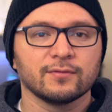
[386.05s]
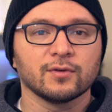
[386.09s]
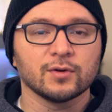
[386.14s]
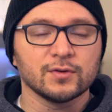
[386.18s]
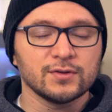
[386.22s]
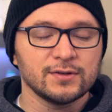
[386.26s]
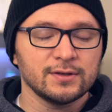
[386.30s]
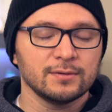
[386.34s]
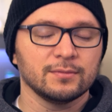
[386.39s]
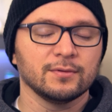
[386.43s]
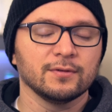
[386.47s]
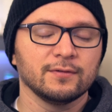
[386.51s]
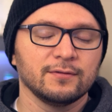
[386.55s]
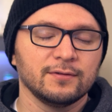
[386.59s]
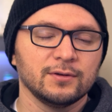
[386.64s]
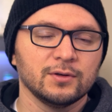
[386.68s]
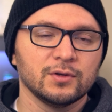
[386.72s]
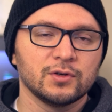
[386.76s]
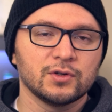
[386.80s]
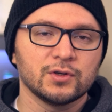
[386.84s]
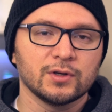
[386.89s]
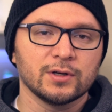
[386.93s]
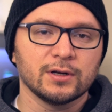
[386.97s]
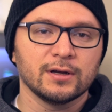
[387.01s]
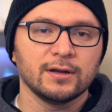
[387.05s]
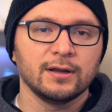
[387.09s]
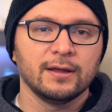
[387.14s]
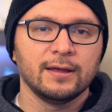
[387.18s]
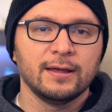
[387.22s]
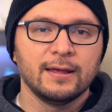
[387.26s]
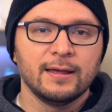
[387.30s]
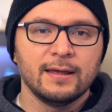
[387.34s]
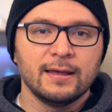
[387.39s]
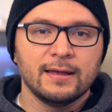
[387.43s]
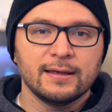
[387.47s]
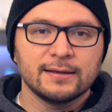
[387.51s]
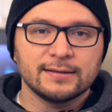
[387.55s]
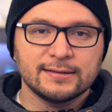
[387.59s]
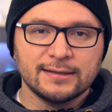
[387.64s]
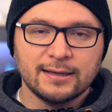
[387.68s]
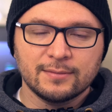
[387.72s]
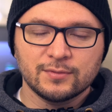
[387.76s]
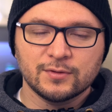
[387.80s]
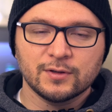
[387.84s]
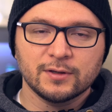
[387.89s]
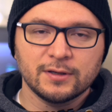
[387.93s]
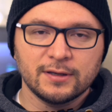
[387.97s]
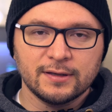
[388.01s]
foreseeable future.
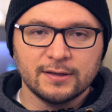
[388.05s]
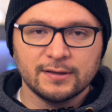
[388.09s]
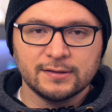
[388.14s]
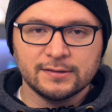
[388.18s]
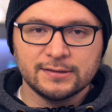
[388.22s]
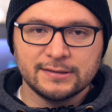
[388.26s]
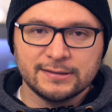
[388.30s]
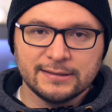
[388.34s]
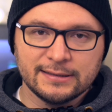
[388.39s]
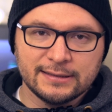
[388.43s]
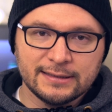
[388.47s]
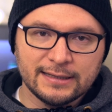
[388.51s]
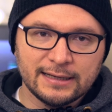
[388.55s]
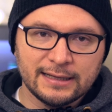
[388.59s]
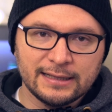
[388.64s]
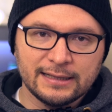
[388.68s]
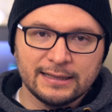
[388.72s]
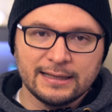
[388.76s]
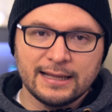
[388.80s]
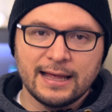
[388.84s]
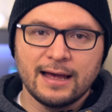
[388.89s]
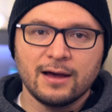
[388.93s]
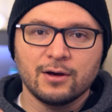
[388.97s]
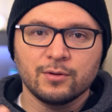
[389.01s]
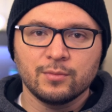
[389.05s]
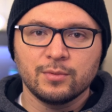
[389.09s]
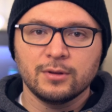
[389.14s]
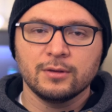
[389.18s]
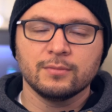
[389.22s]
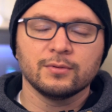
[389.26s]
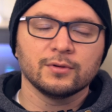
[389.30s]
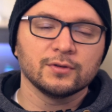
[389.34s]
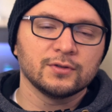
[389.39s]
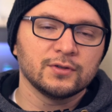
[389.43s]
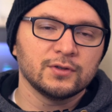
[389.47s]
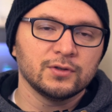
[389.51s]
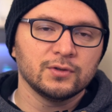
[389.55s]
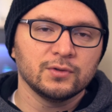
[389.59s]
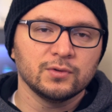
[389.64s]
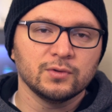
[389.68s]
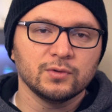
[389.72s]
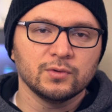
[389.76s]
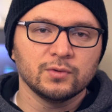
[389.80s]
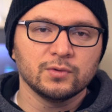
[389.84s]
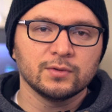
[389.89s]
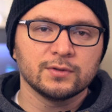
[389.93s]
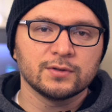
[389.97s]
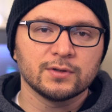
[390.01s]
Samsung has allowed people
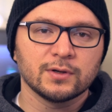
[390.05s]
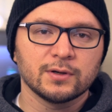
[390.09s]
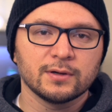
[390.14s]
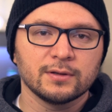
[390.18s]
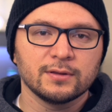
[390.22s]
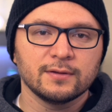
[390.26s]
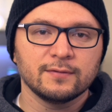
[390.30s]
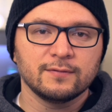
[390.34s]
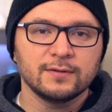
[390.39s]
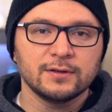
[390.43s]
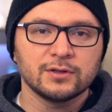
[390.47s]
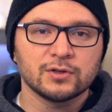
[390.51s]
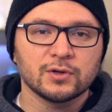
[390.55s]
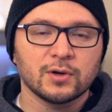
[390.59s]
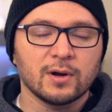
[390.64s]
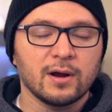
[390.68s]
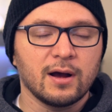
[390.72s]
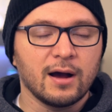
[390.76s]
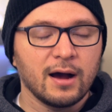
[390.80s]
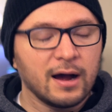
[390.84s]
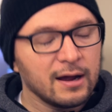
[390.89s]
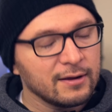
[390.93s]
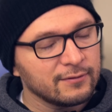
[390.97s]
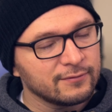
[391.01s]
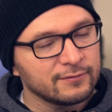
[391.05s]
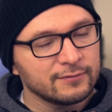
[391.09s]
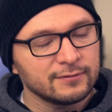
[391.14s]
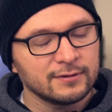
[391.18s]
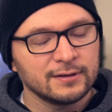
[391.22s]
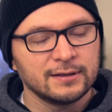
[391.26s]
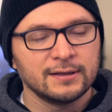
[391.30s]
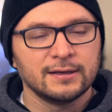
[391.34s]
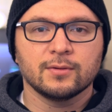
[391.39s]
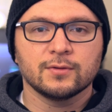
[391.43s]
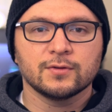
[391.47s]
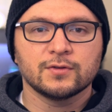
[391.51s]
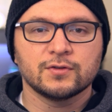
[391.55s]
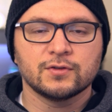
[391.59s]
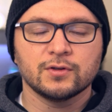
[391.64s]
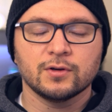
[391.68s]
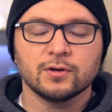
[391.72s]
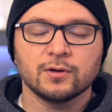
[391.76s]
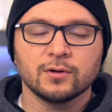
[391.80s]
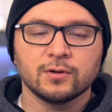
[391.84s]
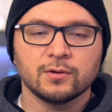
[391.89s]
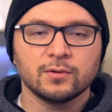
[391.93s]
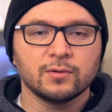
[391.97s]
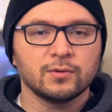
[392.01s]
to turn the feature off,
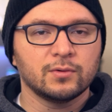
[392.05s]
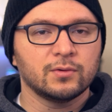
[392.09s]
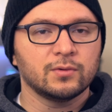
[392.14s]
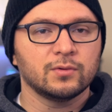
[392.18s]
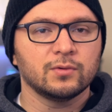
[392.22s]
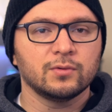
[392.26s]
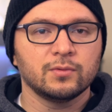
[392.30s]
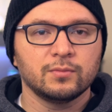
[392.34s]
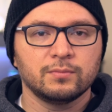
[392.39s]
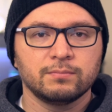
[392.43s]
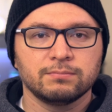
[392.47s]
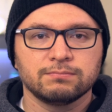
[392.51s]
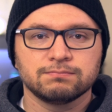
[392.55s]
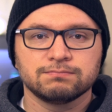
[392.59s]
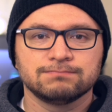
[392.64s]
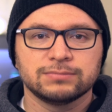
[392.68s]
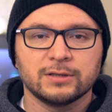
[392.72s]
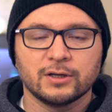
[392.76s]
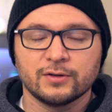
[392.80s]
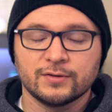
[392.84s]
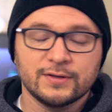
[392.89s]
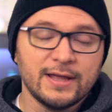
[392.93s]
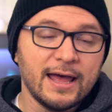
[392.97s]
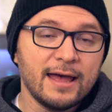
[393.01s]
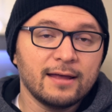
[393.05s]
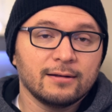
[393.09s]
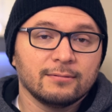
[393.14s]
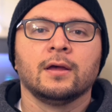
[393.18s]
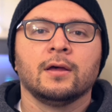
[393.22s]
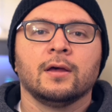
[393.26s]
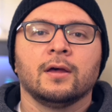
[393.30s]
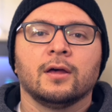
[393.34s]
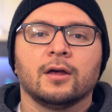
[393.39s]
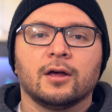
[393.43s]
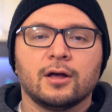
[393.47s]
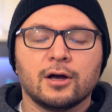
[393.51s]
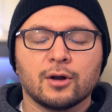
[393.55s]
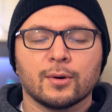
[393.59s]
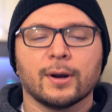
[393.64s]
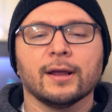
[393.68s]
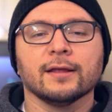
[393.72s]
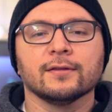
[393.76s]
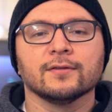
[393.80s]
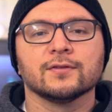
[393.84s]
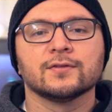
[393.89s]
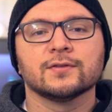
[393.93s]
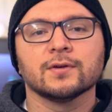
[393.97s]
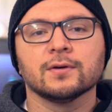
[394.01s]
so there's that. All
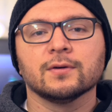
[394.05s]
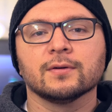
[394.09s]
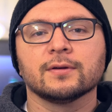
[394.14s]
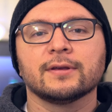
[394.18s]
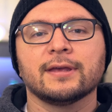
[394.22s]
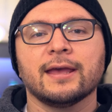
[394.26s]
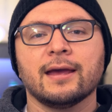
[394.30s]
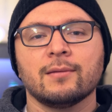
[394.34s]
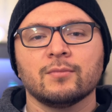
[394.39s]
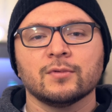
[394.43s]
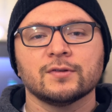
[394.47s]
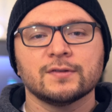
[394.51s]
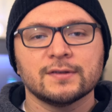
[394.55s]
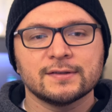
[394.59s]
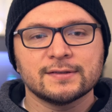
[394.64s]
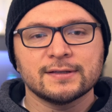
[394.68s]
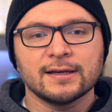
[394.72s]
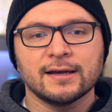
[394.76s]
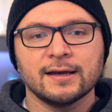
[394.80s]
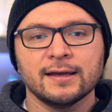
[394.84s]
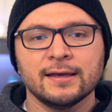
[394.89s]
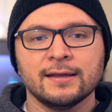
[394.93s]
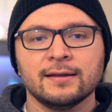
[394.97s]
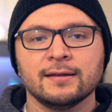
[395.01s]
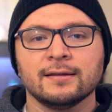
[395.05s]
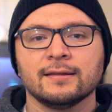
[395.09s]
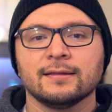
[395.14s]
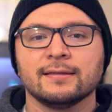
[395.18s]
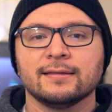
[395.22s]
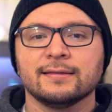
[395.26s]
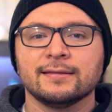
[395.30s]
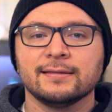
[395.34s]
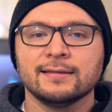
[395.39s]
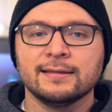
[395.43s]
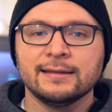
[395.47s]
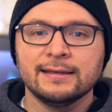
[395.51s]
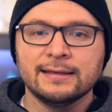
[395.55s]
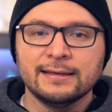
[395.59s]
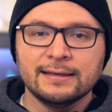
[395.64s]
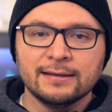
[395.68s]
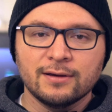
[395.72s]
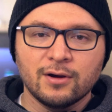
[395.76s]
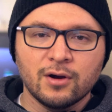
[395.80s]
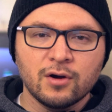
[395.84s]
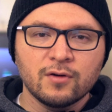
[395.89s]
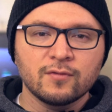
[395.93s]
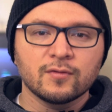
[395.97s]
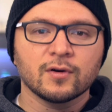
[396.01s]
right, so cameras aside, the
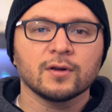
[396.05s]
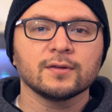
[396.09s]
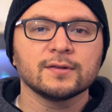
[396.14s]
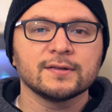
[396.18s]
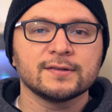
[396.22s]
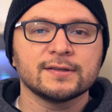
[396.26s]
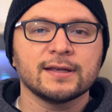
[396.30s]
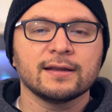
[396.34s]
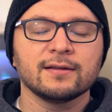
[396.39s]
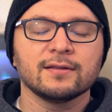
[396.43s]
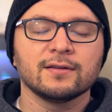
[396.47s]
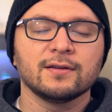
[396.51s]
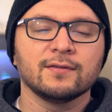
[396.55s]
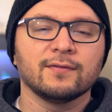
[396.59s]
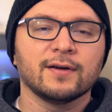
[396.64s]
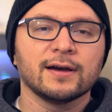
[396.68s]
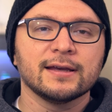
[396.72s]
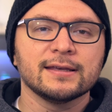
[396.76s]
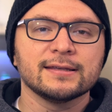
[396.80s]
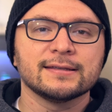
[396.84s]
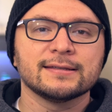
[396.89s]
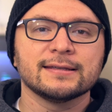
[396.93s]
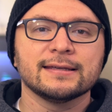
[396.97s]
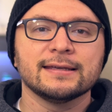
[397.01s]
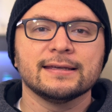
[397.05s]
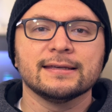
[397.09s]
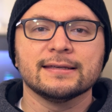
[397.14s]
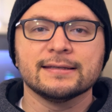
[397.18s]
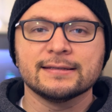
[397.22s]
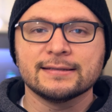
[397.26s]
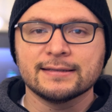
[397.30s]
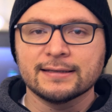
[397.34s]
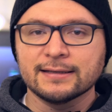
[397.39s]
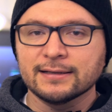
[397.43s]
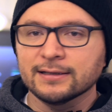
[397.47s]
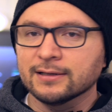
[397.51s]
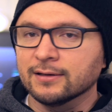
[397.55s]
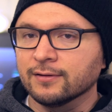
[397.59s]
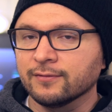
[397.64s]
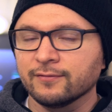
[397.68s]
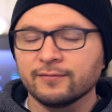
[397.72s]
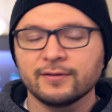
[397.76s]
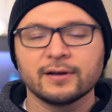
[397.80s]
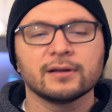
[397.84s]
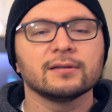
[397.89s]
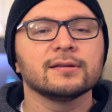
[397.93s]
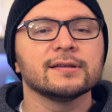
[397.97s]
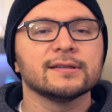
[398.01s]
overall design of the device is a
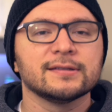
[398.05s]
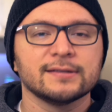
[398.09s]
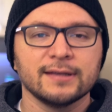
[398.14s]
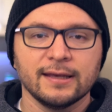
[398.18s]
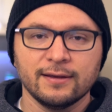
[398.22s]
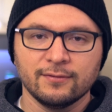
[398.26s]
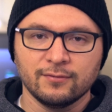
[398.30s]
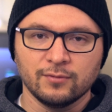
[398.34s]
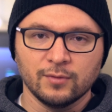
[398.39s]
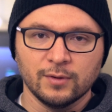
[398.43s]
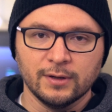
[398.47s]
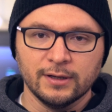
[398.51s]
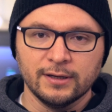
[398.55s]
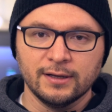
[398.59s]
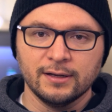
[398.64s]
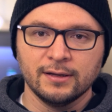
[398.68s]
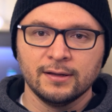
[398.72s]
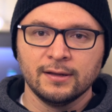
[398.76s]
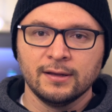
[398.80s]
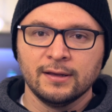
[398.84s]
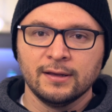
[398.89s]
fairly safe one,